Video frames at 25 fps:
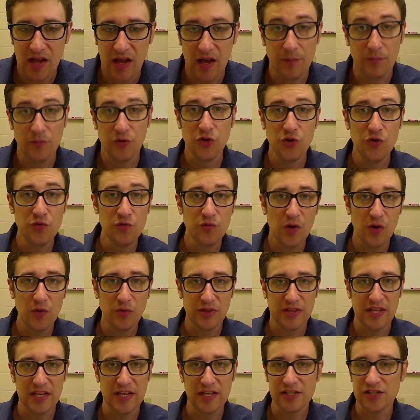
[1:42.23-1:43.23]
Who
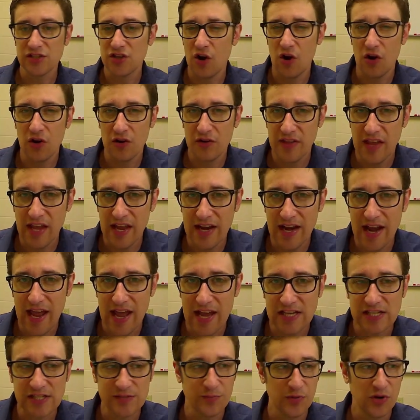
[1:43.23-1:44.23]
wrote this? Are they an
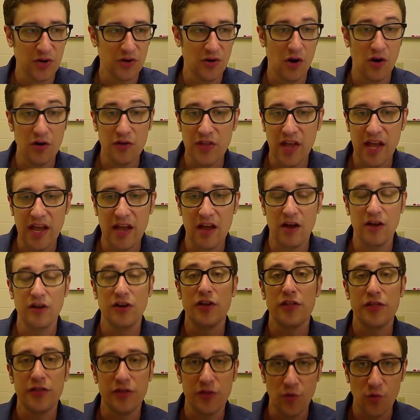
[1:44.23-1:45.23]
expert? Are they an
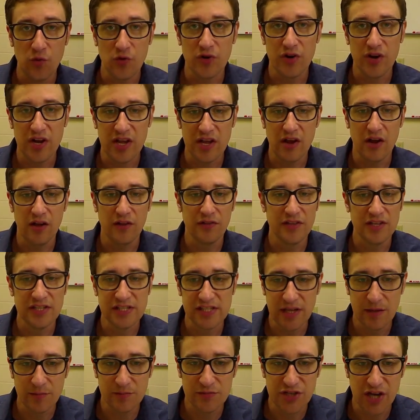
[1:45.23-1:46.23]
authority on the
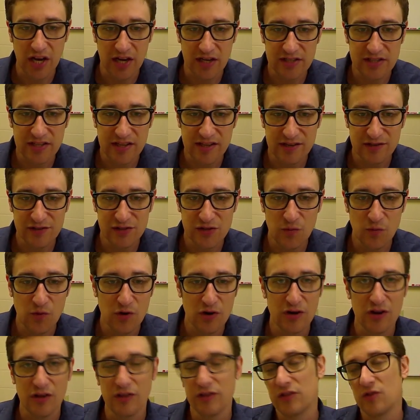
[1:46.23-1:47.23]
subject? There's the
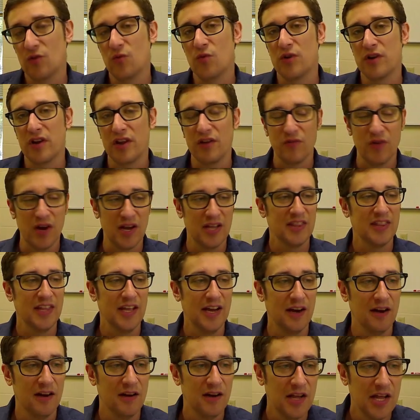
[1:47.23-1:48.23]
word authority right
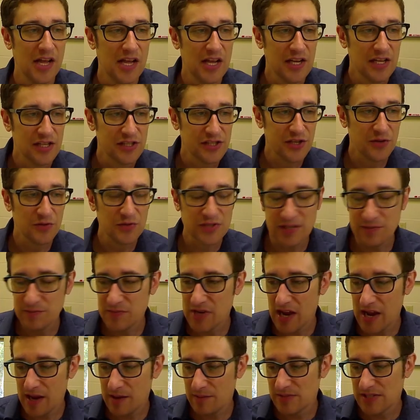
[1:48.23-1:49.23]
there. So
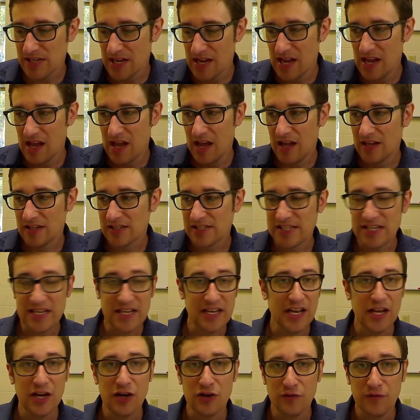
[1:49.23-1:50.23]
sometimes I'll see an
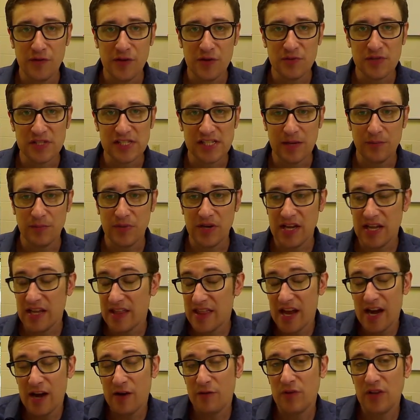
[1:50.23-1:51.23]
interview with somebody
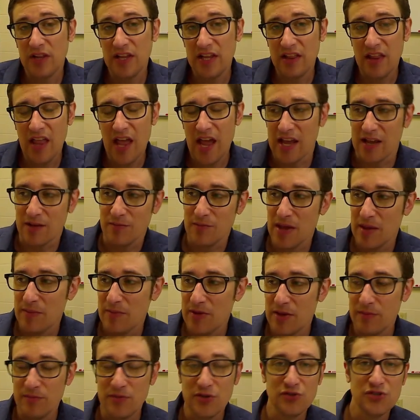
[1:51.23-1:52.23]
that I really like,
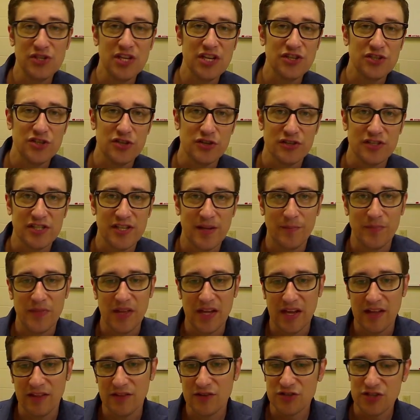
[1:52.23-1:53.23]
maybe a musician or
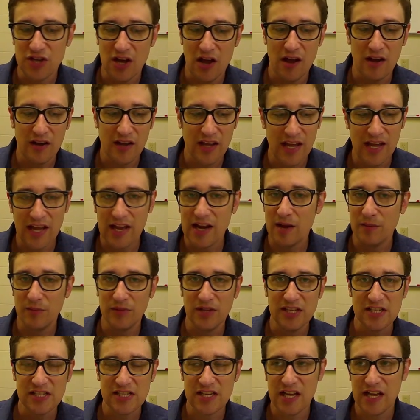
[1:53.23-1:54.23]
something, and they're talking and I'm
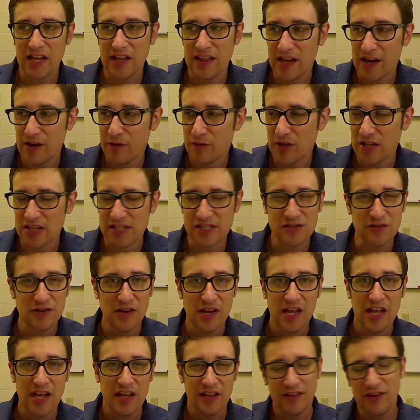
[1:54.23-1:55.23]
listening, and then I realize
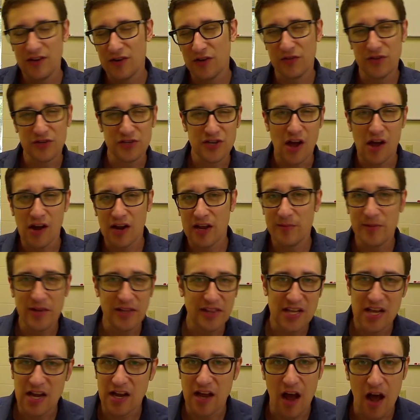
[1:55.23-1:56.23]
they're talking about
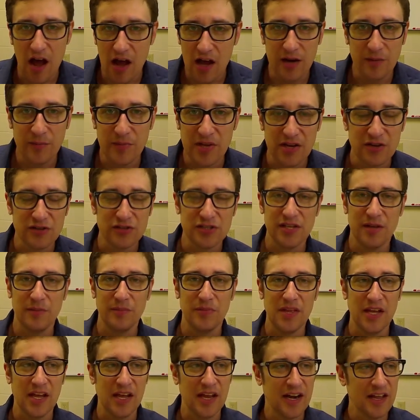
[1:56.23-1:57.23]
the economy or
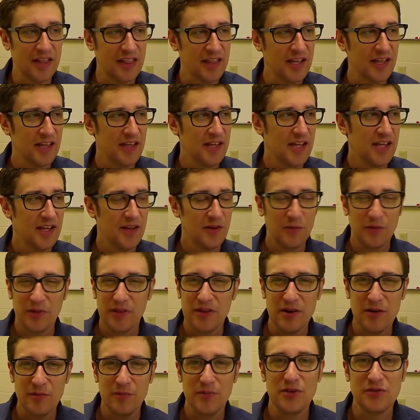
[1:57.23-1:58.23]
something. And I think, well,
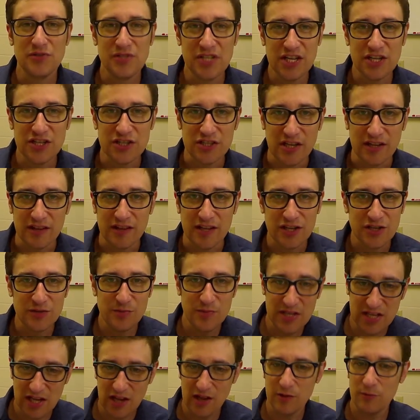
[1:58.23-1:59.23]
they're a musician. They should
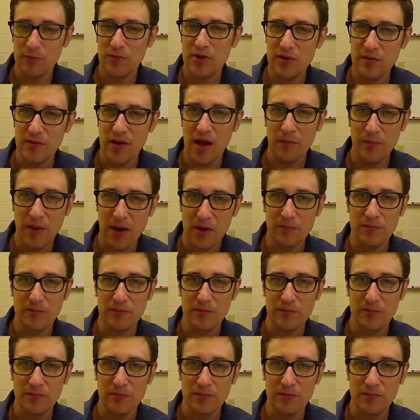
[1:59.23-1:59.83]
be telling me about